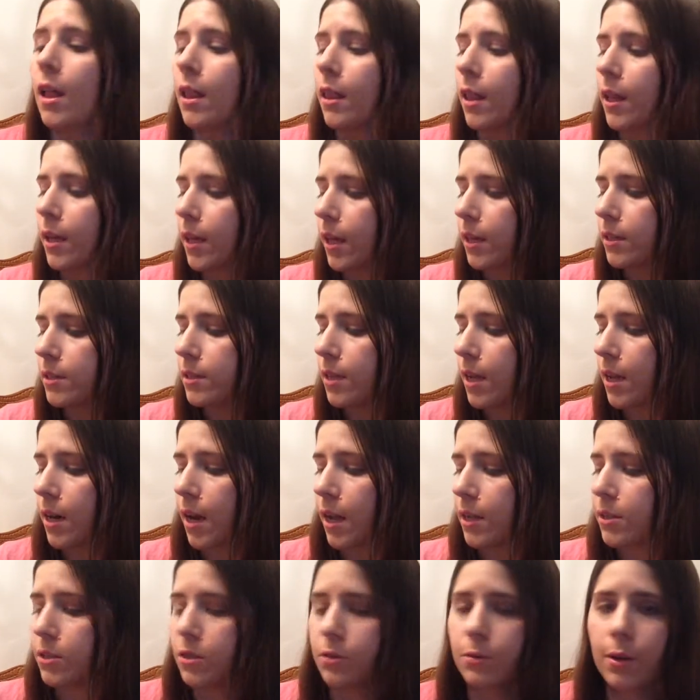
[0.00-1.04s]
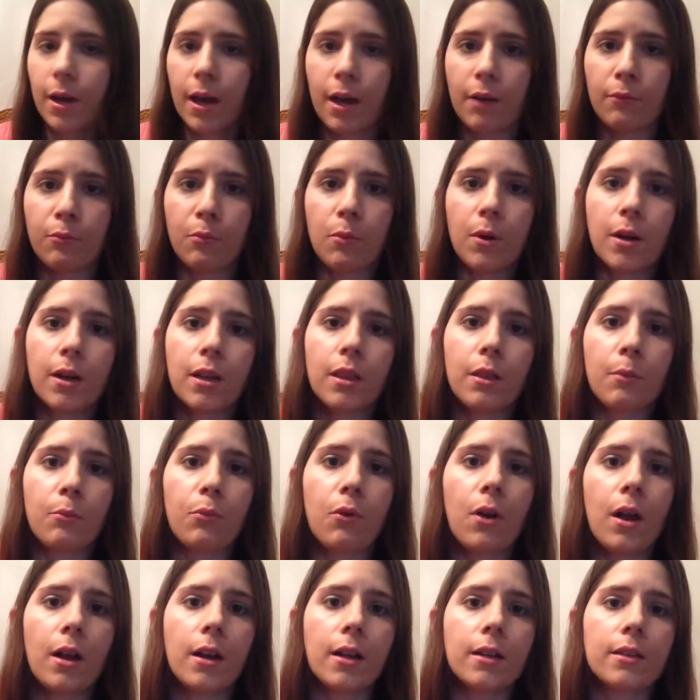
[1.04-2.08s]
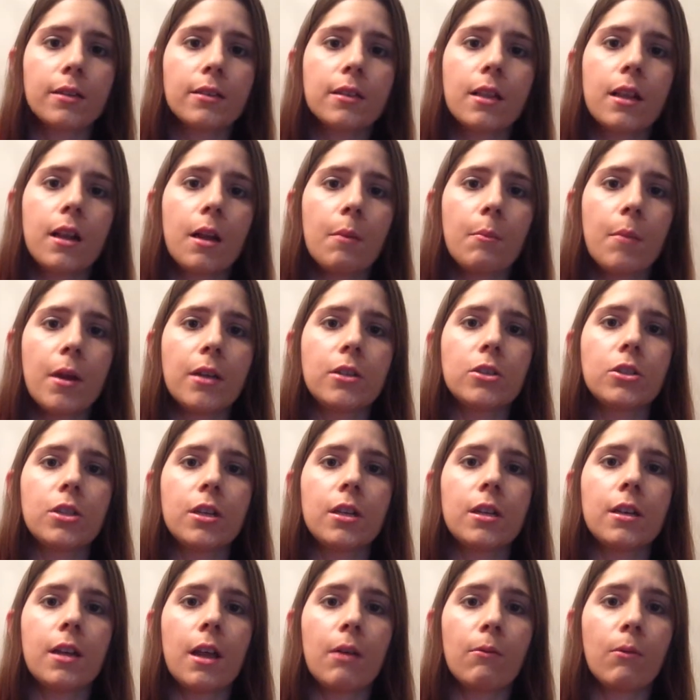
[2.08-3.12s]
Like I said, I do have one of the products that I mentioned.